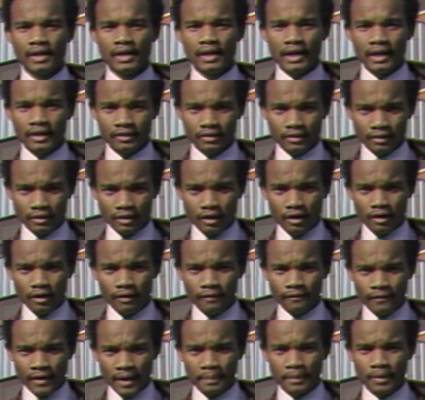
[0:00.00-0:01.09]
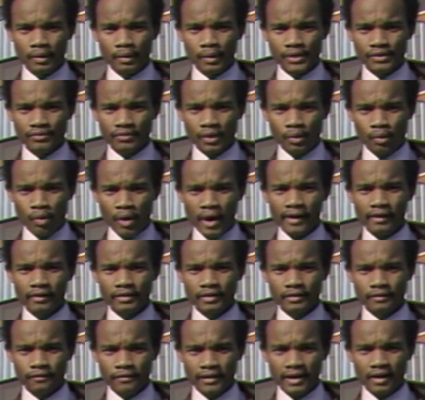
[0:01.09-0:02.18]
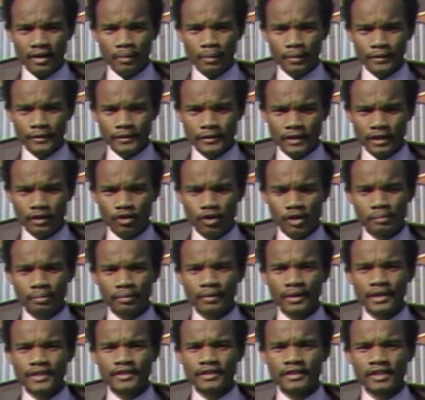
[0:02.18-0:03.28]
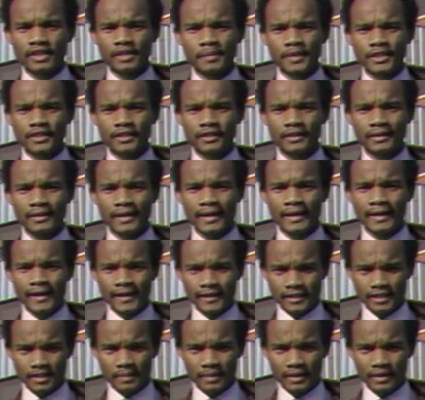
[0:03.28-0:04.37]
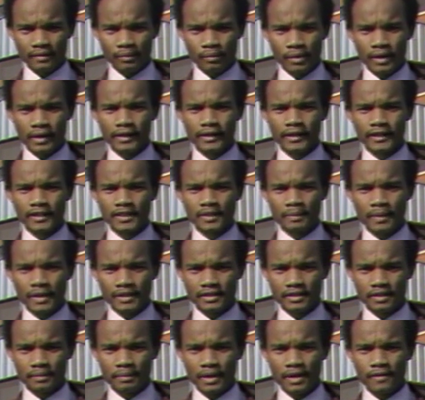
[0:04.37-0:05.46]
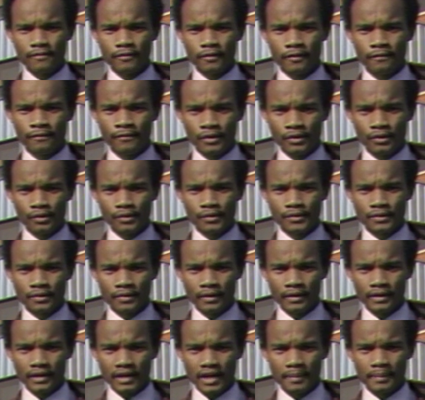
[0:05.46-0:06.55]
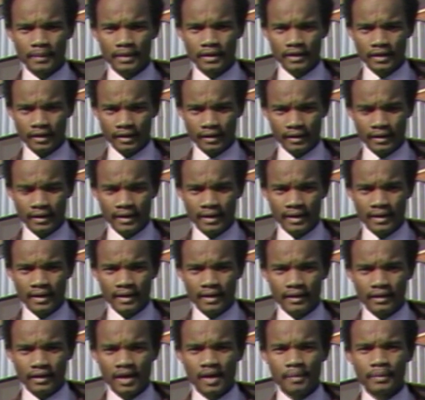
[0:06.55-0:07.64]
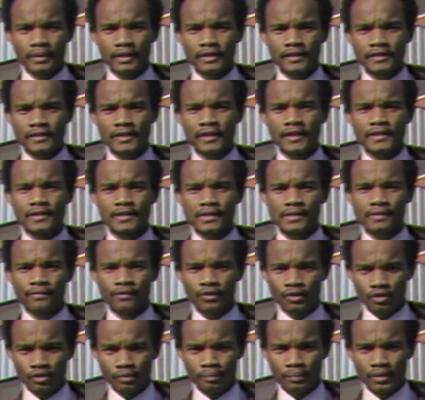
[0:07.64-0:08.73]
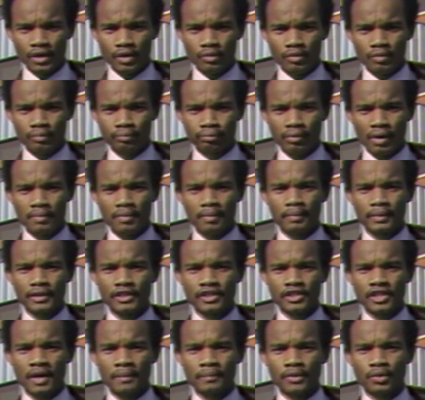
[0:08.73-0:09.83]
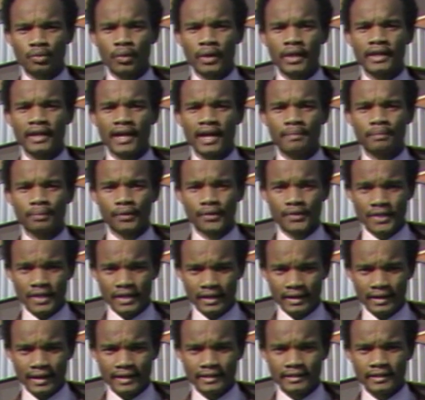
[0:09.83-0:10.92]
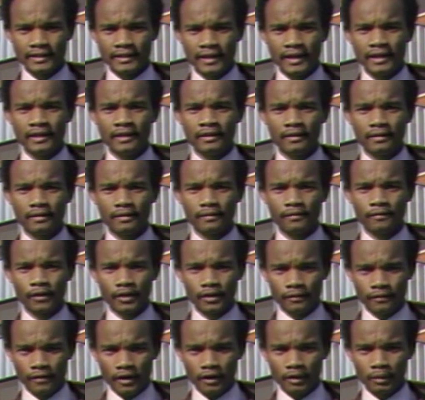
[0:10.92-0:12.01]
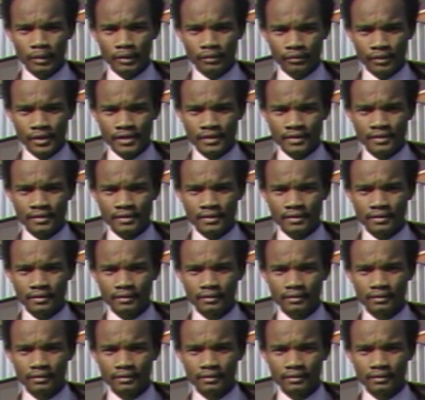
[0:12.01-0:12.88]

Under law, VEPCO is required to file with the State Corporation Commission an estimate of what it expects to pay for fuels during the coming year. The company says its fuel bill will probably jump 29% in 1980 for the following reasons.